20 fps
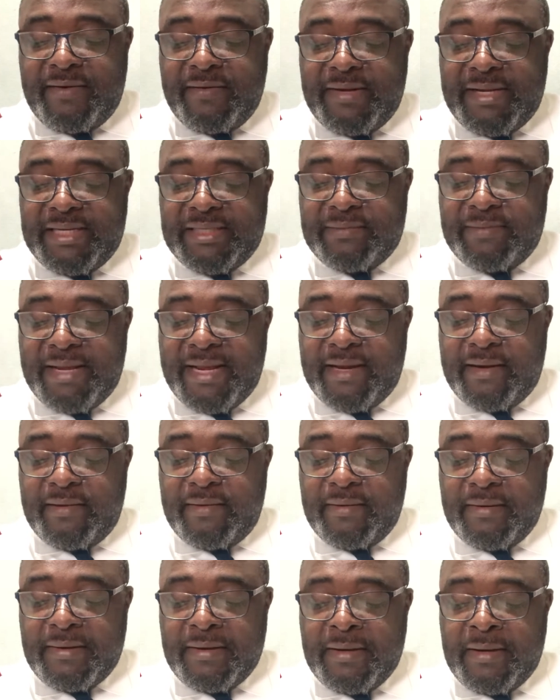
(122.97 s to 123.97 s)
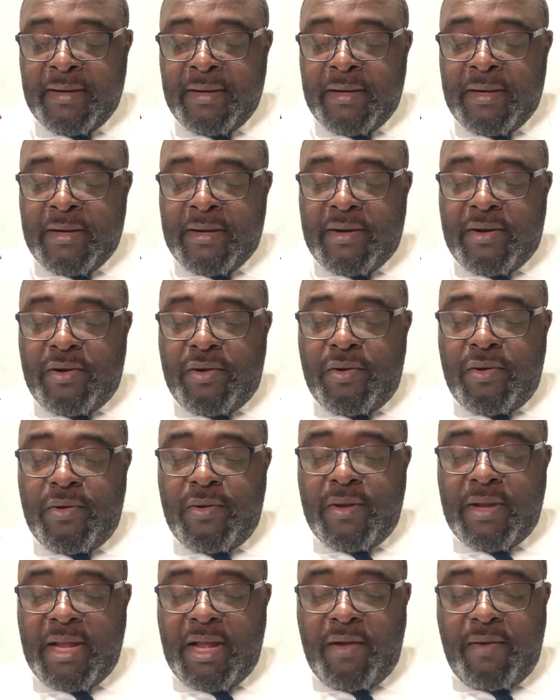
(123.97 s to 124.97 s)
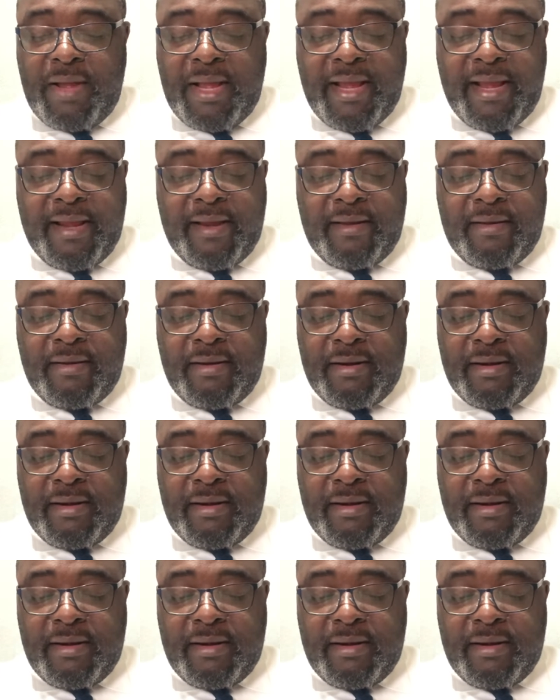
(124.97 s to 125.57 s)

to his men, "Oh, how I